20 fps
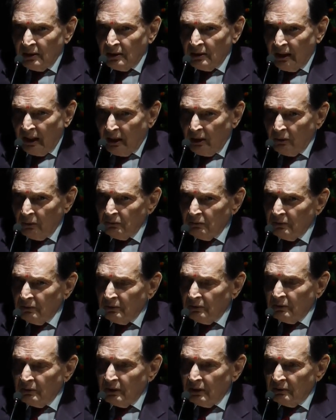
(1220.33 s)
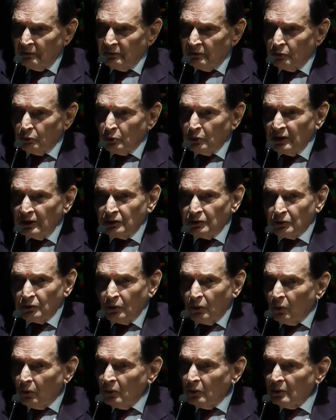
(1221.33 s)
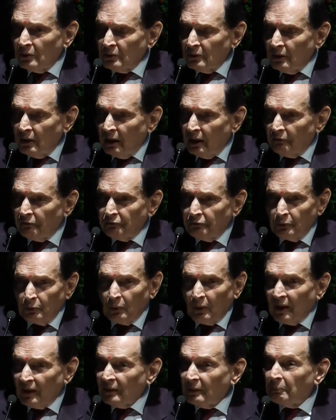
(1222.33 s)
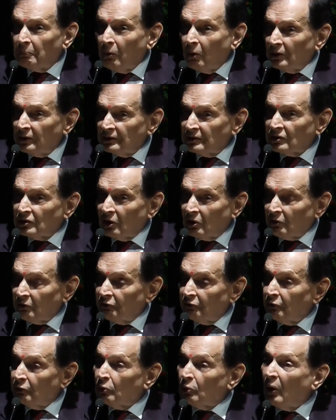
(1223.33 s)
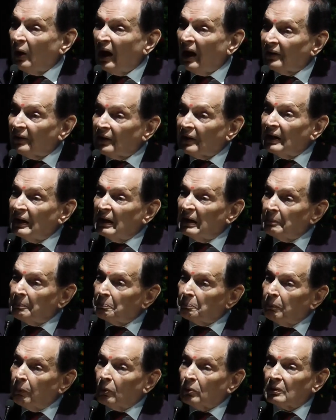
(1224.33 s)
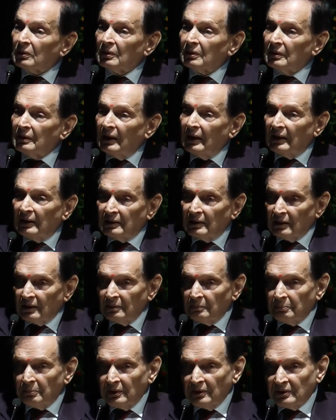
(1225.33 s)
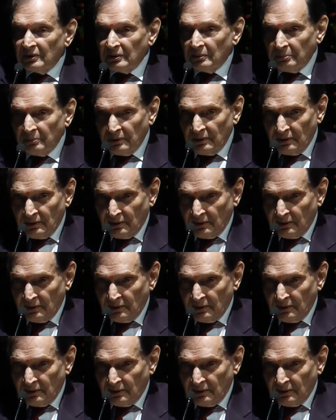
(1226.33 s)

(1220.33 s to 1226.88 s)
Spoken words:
Now, you need to know a few other points or a few other important ethical principles.